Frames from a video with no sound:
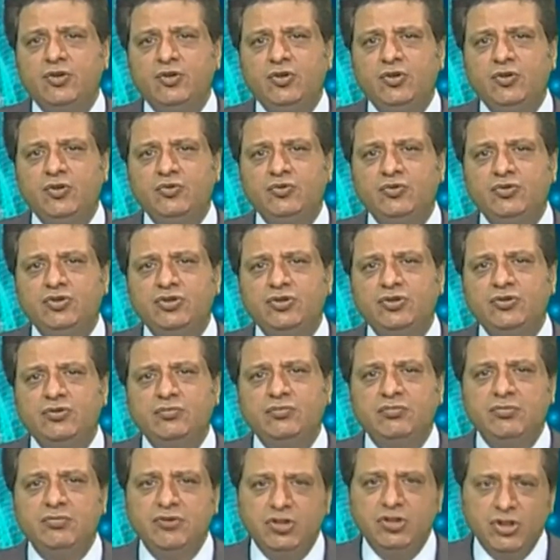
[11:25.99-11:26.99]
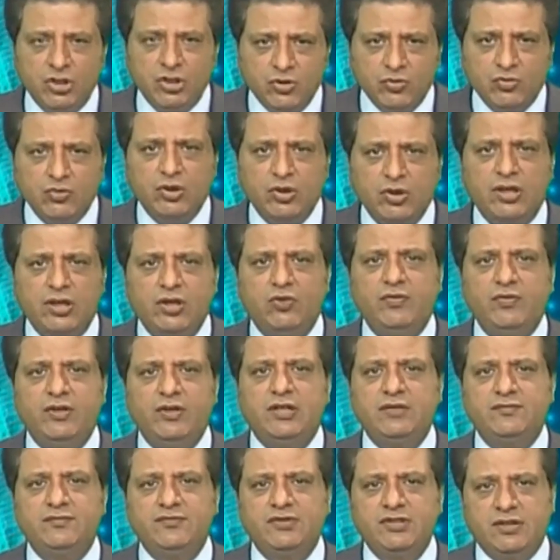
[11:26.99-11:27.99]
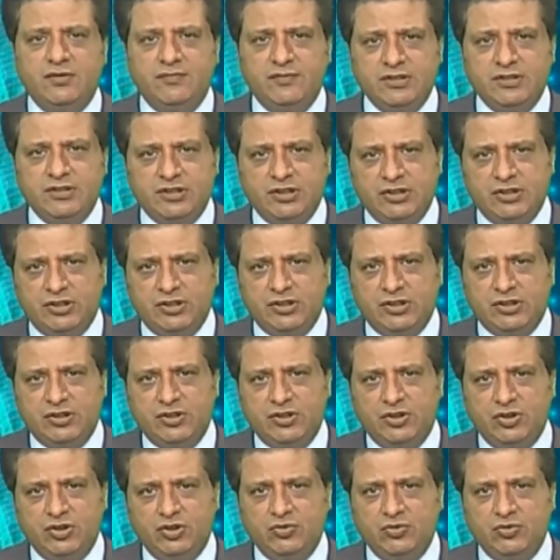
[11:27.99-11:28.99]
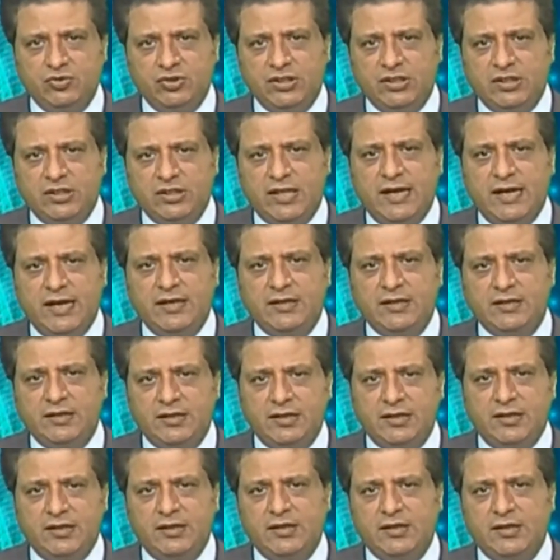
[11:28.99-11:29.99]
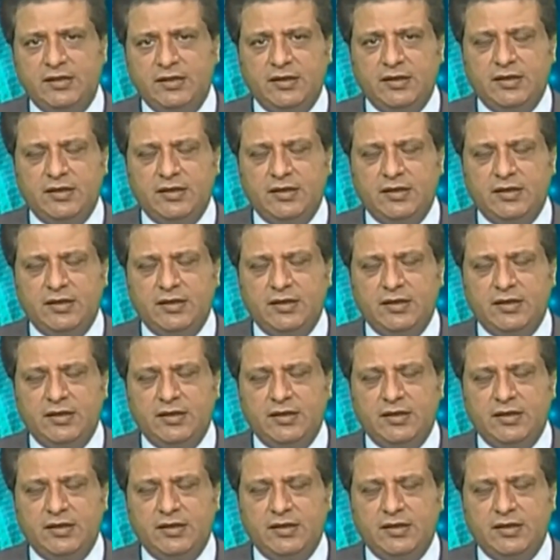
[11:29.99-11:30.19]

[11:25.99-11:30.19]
introduce new innovative services using that